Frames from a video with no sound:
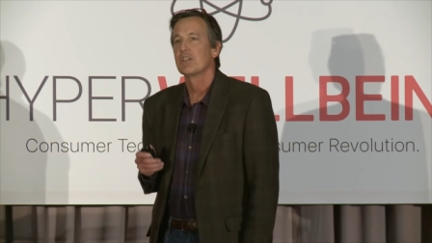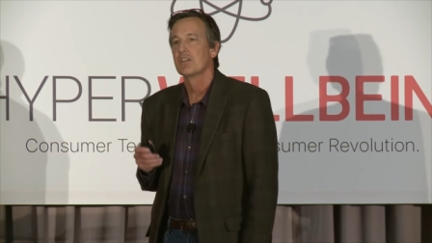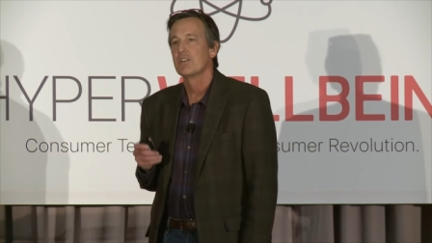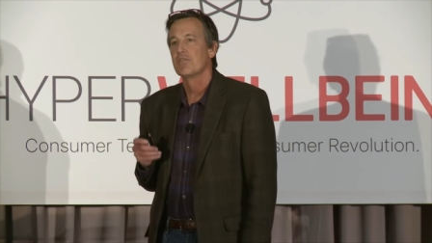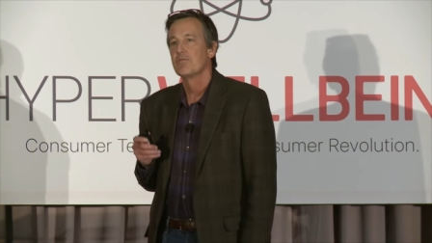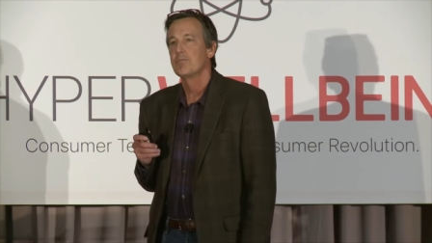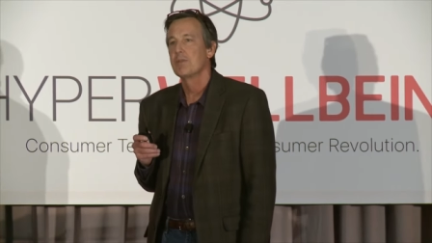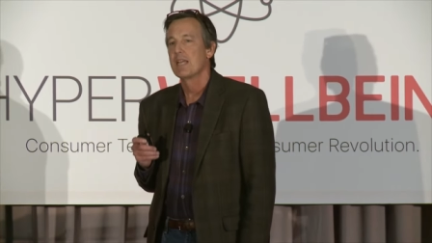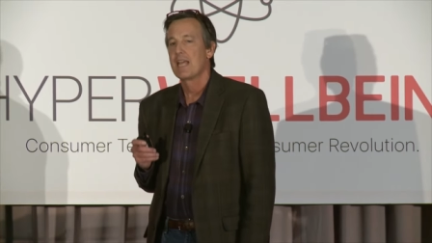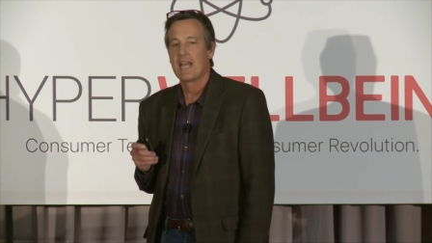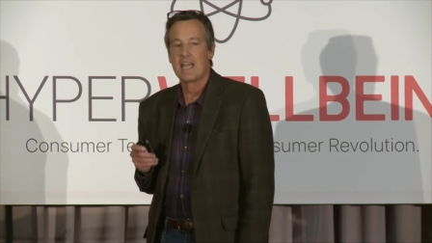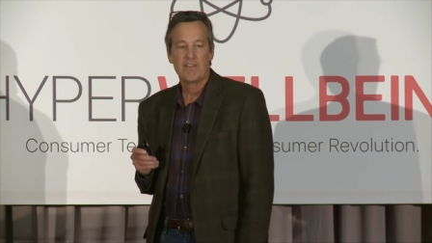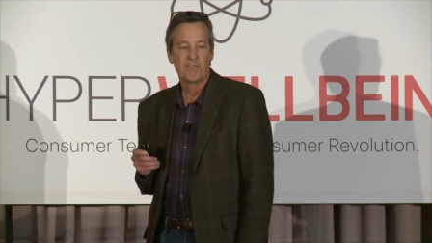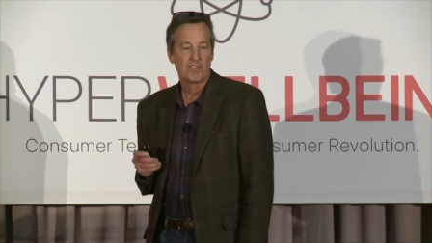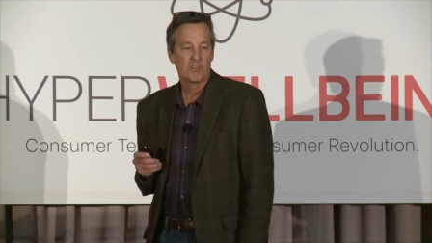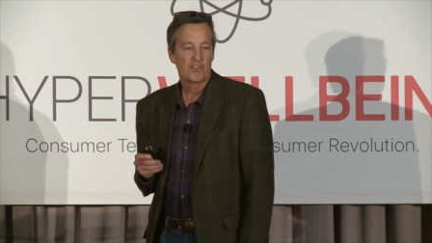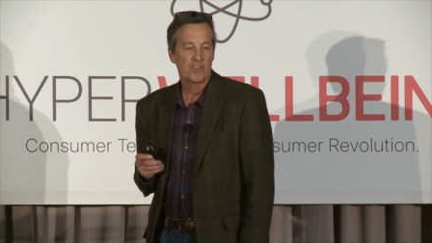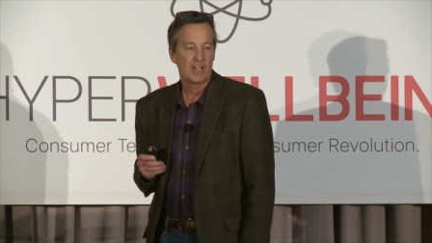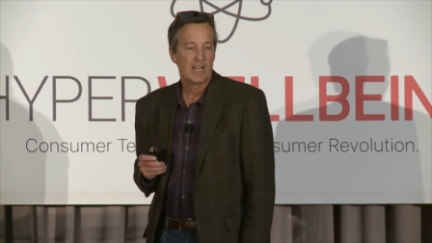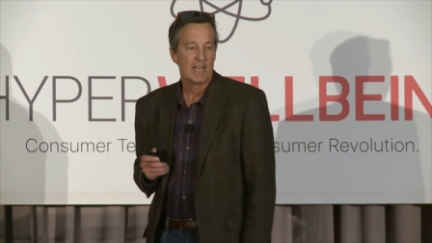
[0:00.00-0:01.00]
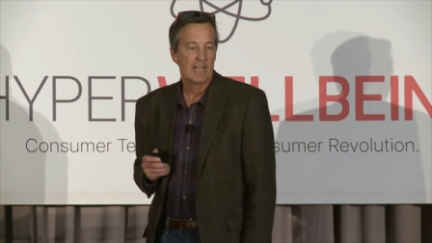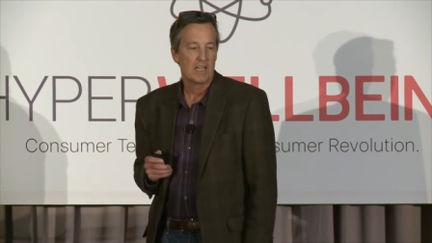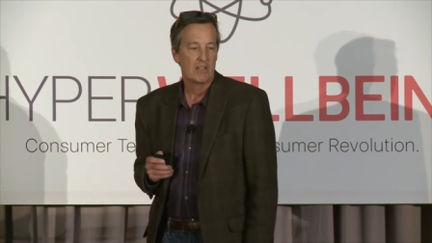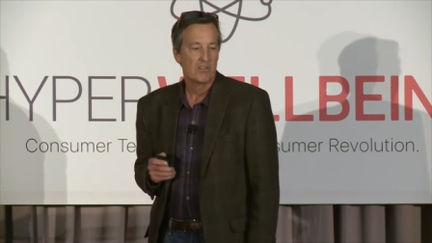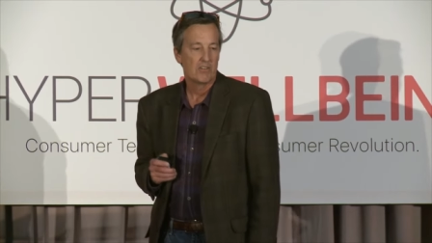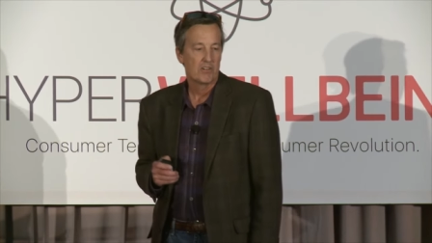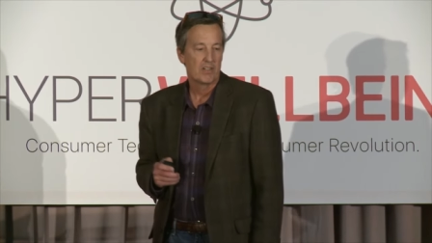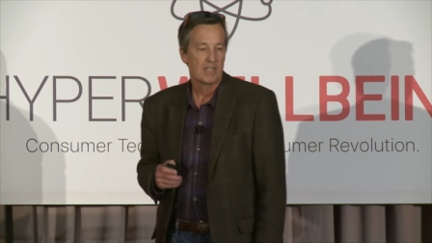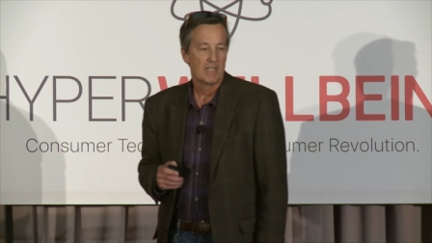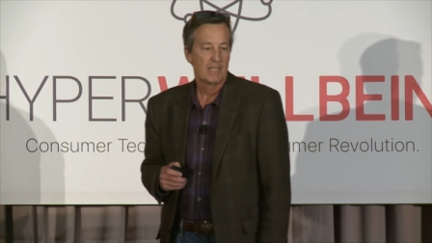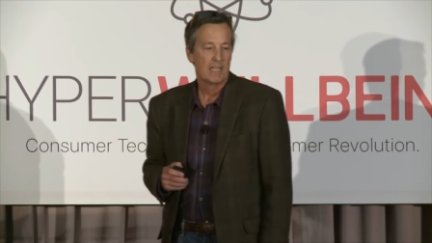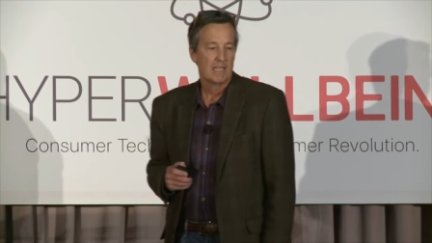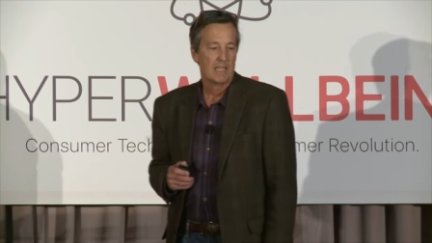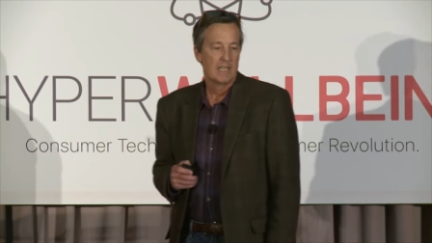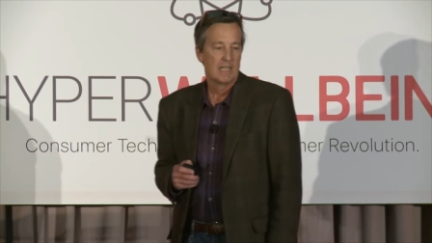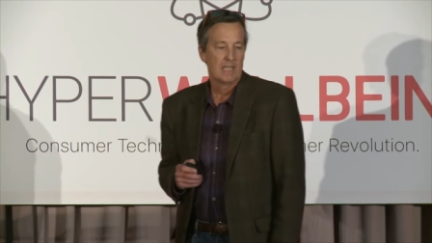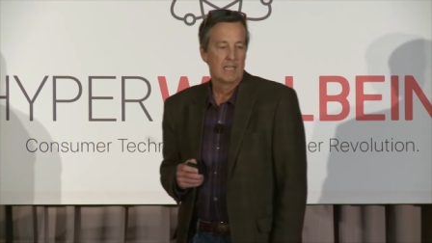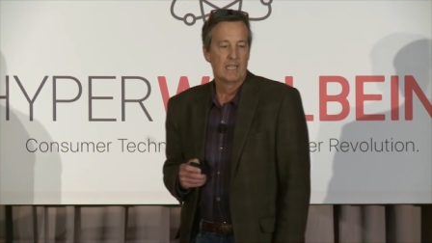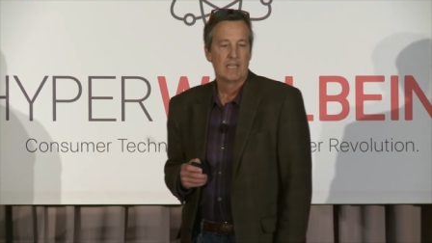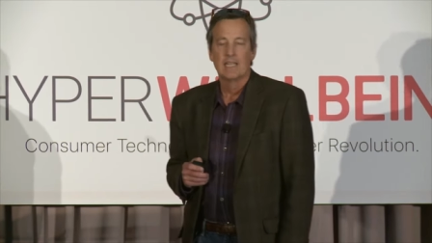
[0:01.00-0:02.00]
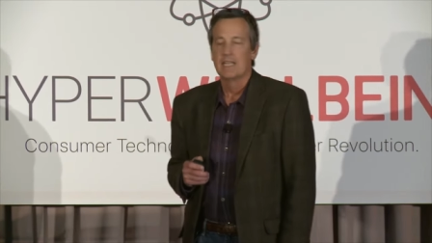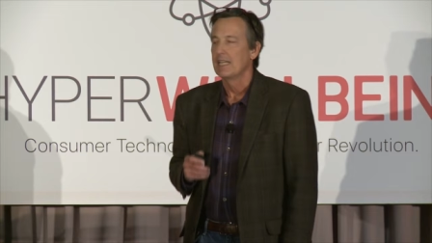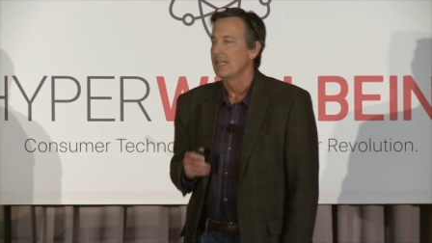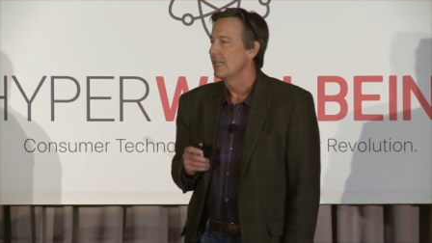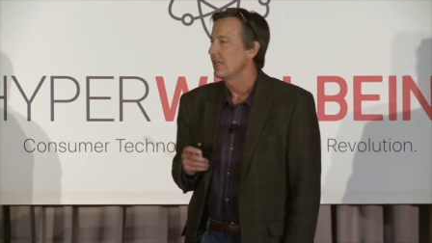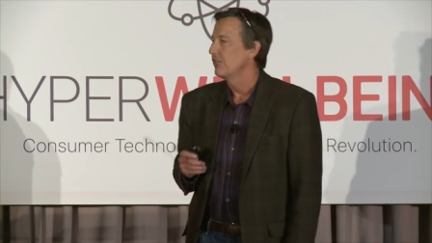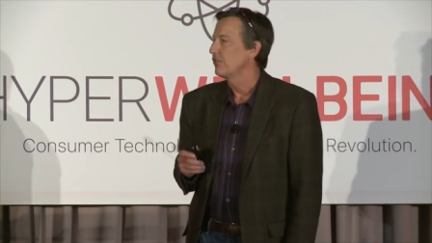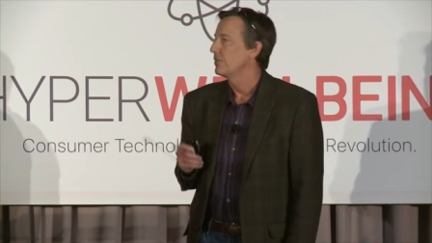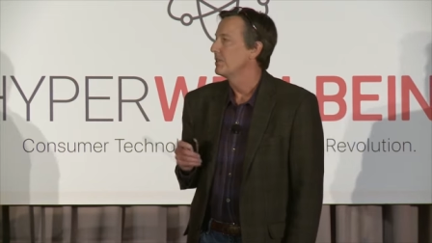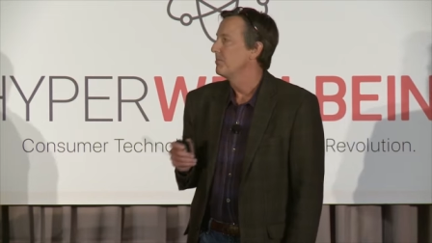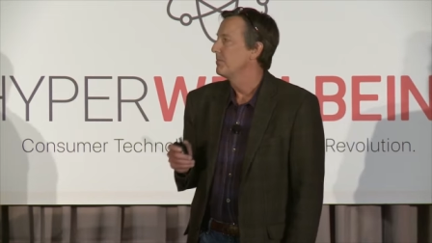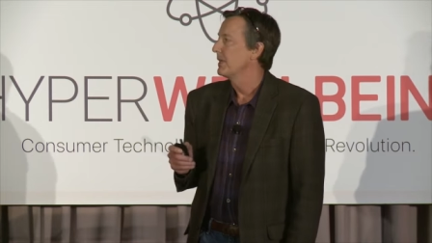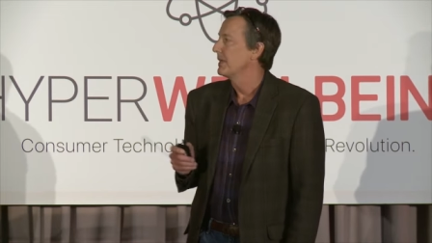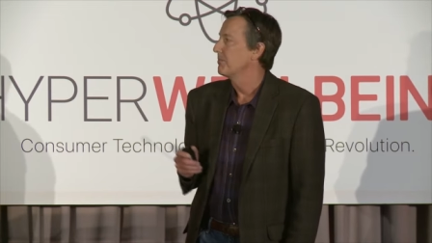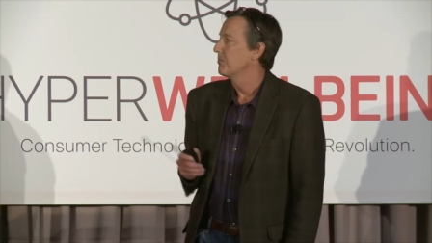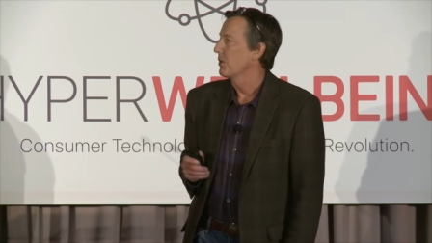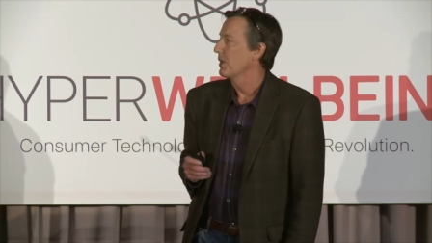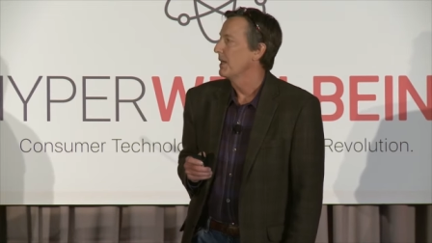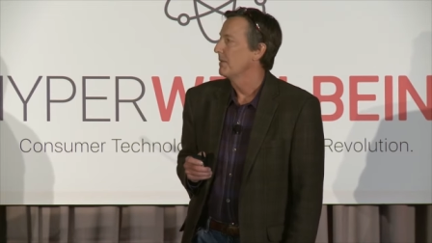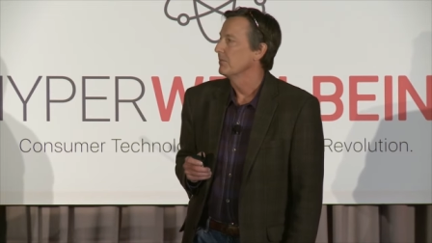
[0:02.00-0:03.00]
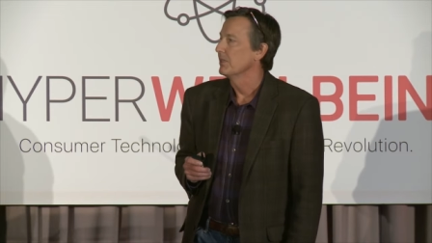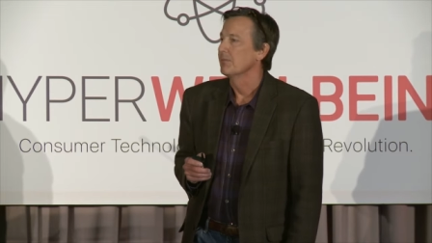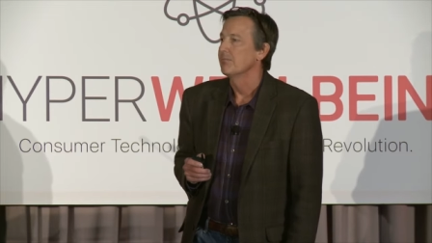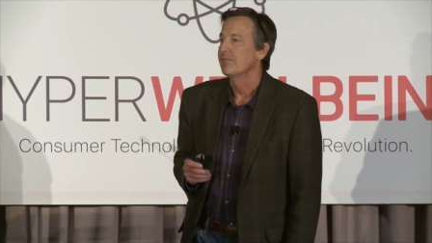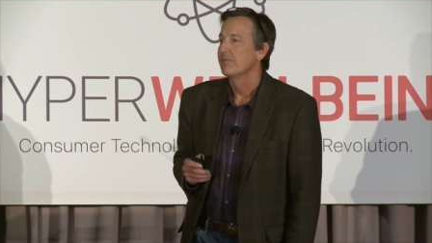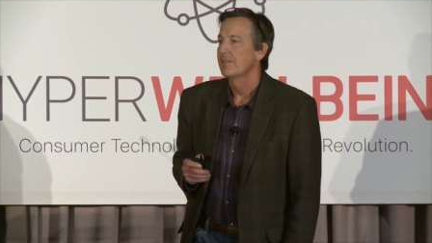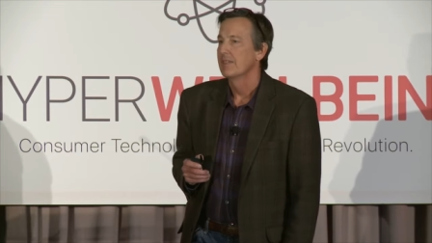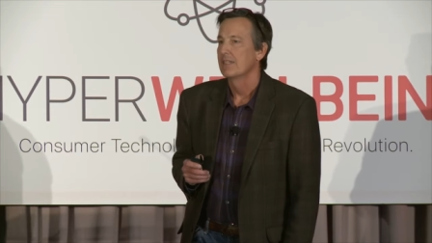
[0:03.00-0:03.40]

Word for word: of behavior change is the big problem.